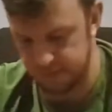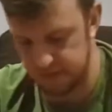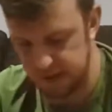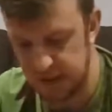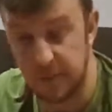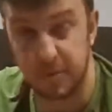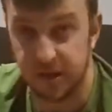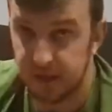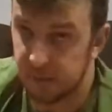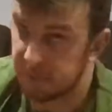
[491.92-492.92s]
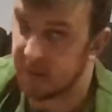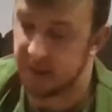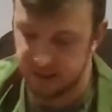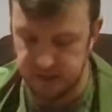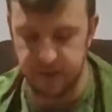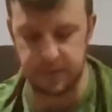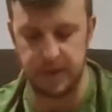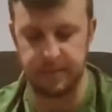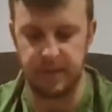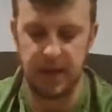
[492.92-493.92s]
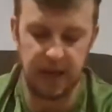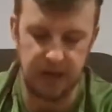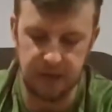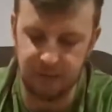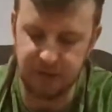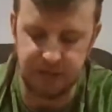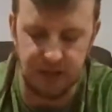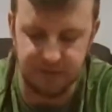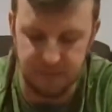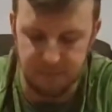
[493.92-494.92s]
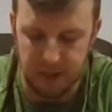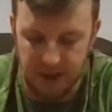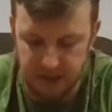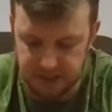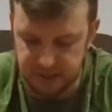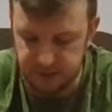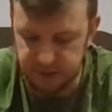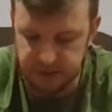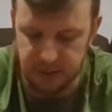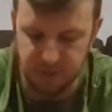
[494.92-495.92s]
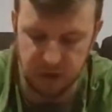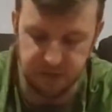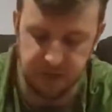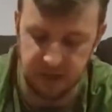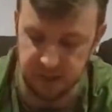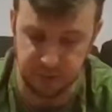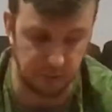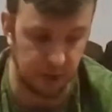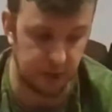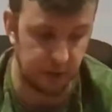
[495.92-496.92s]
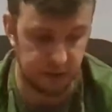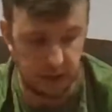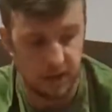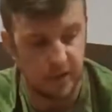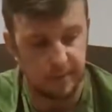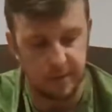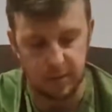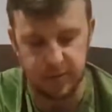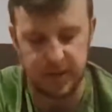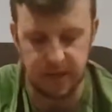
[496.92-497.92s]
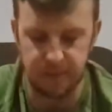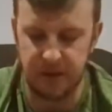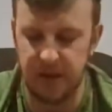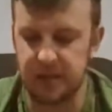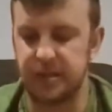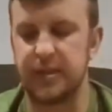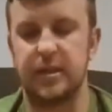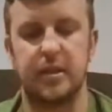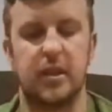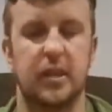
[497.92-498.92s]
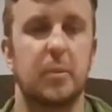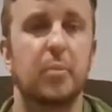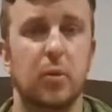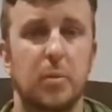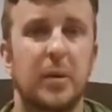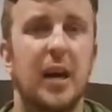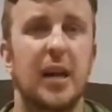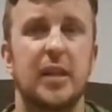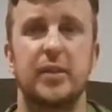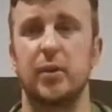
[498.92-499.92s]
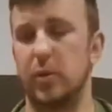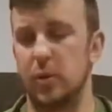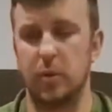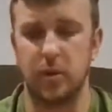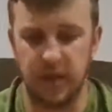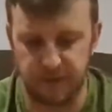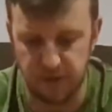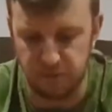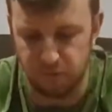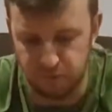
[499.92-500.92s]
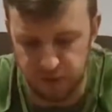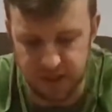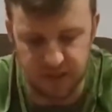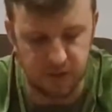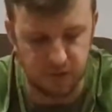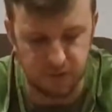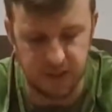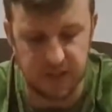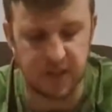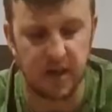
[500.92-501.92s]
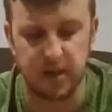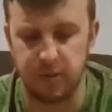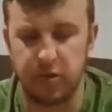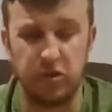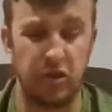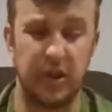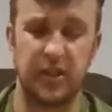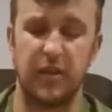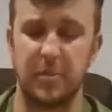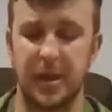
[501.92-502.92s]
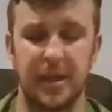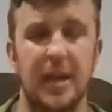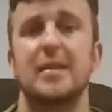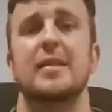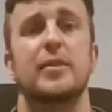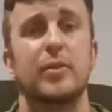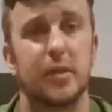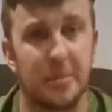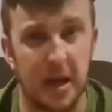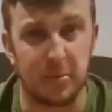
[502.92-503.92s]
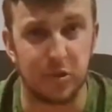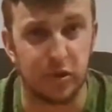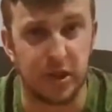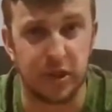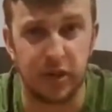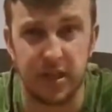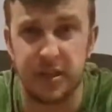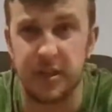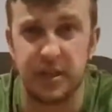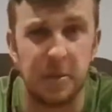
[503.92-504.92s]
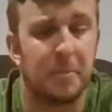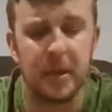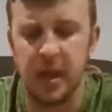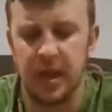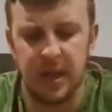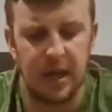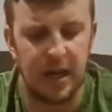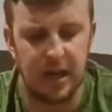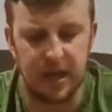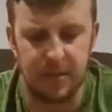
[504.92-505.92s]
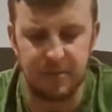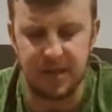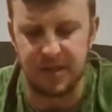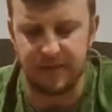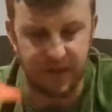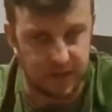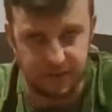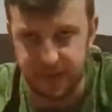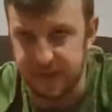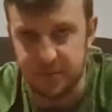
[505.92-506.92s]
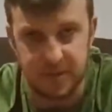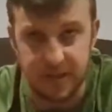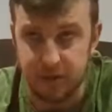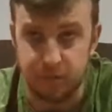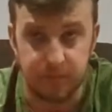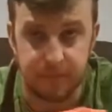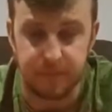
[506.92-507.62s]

Until I break it completely anyway. And then we just have some bands. So the same kind of thing as what I use. The other bands, it's just like the pull aparts, or if I'm really sore, really tired, I'll throw this over my legs and do some hamstring stretches, and effectively some single